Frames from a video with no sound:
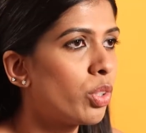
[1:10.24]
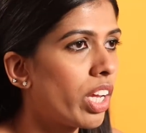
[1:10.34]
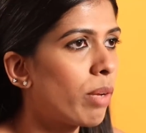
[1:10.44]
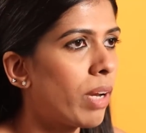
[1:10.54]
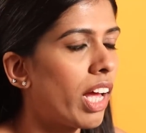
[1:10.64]

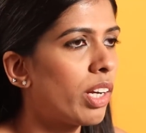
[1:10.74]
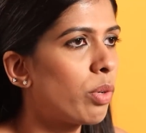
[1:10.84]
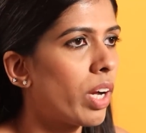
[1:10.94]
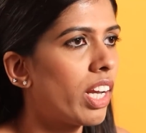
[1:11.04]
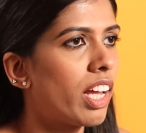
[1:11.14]
today
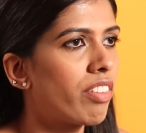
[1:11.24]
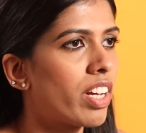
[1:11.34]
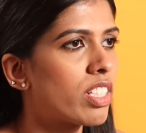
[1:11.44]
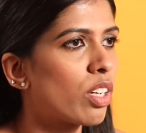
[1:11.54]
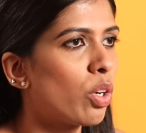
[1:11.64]
Planet Wildlife
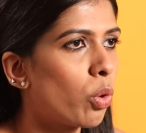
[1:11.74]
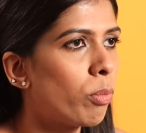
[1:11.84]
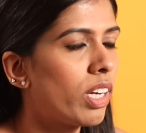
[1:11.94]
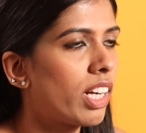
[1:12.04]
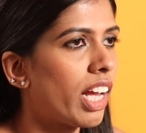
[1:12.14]
has a
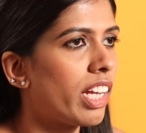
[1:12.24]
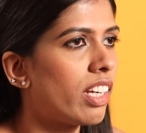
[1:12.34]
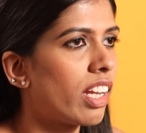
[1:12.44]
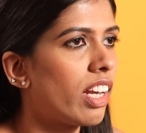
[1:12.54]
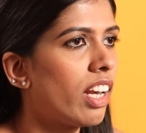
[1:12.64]
global
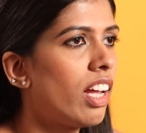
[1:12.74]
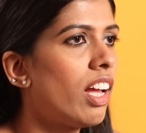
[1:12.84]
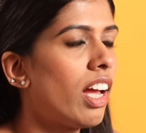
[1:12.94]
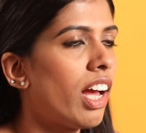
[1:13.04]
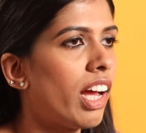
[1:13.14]
clientele
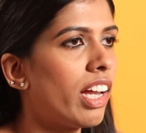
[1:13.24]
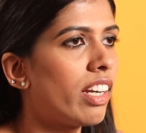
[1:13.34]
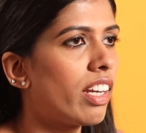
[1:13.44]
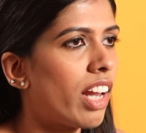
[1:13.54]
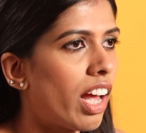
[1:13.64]

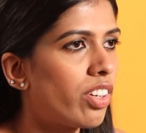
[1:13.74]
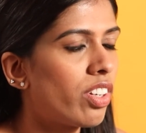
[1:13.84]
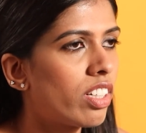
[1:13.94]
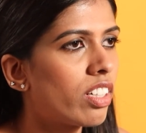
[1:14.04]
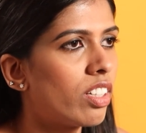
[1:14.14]
and an
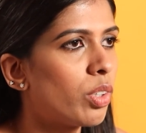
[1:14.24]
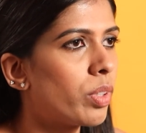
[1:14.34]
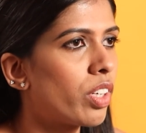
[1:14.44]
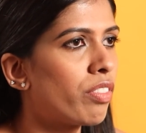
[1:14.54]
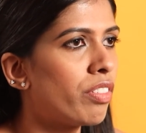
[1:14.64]
annual
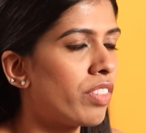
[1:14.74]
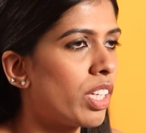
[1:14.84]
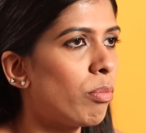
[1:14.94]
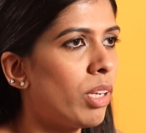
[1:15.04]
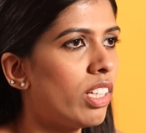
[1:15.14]
turnover of
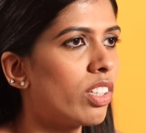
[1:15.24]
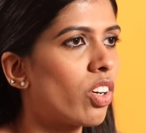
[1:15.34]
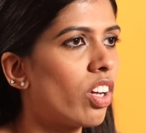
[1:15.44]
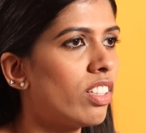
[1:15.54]
$15 million.